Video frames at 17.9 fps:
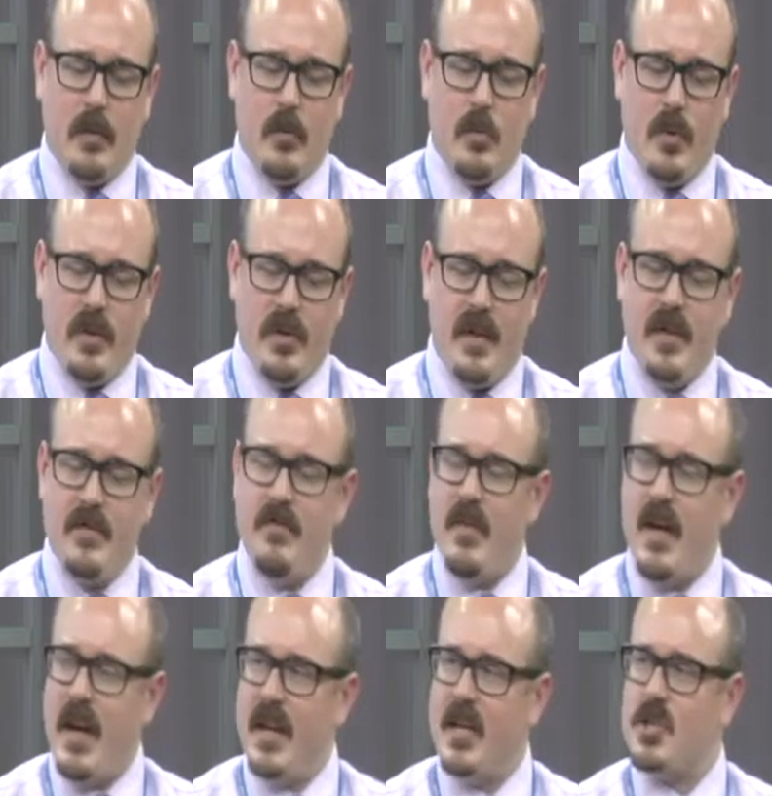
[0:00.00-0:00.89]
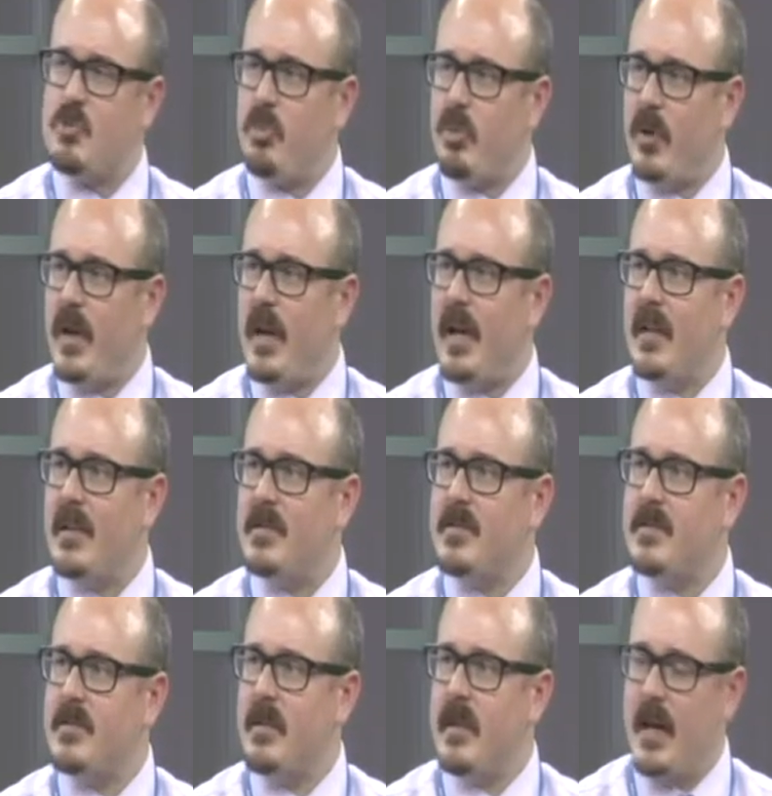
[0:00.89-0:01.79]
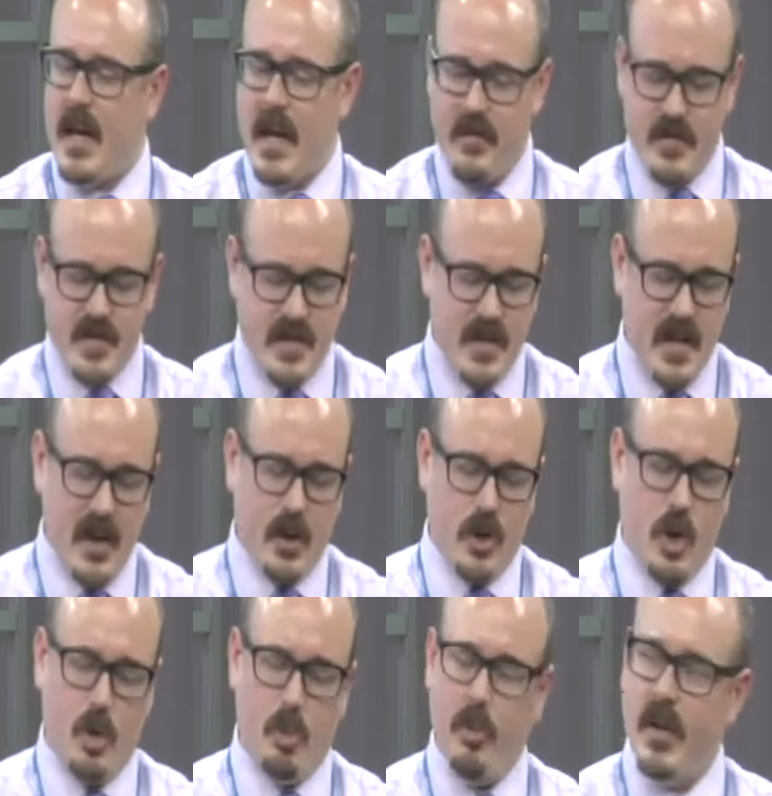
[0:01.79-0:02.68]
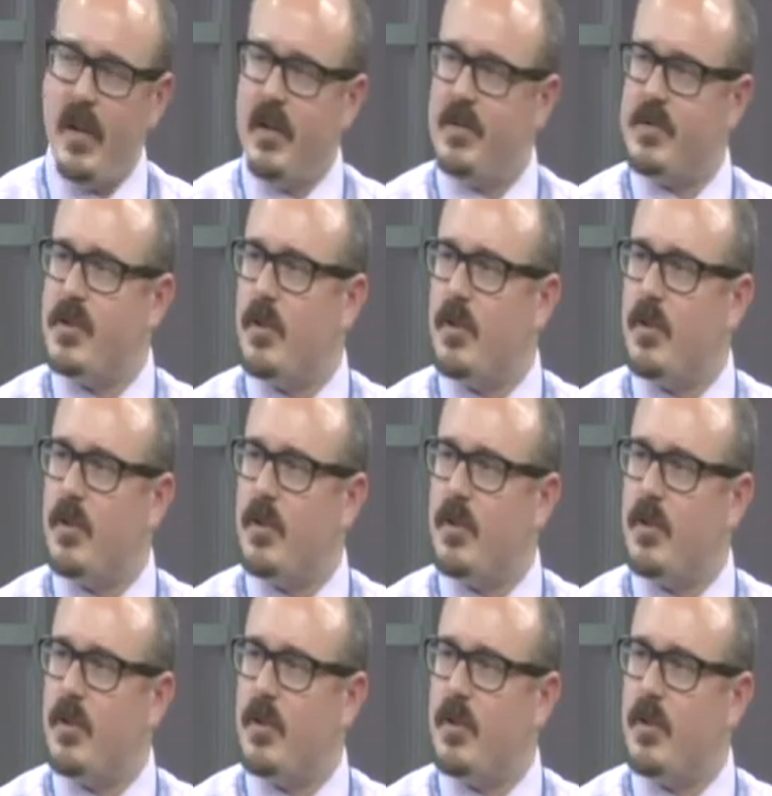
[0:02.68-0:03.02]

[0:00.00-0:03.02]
With the Advantage plans, they have set copays.